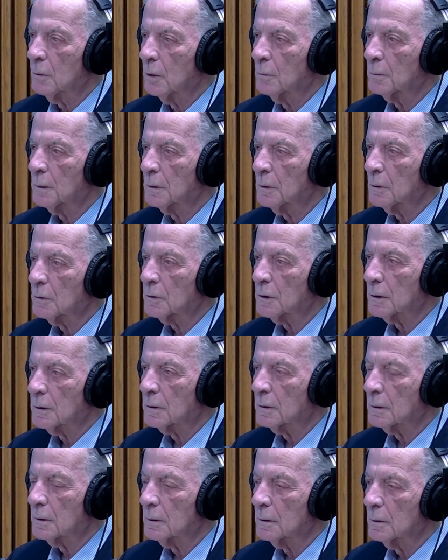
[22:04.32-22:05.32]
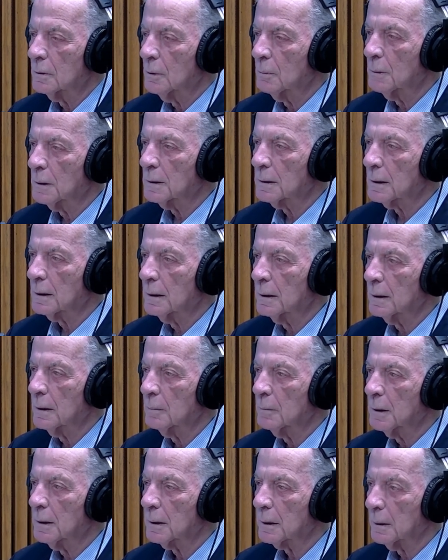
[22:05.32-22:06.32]
moment, not just domestically in
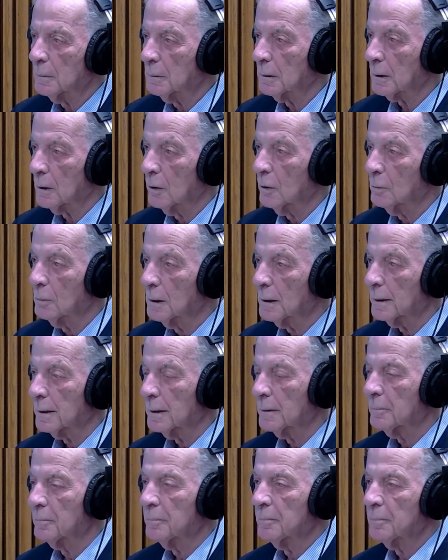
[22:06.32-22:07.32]
America, but globally.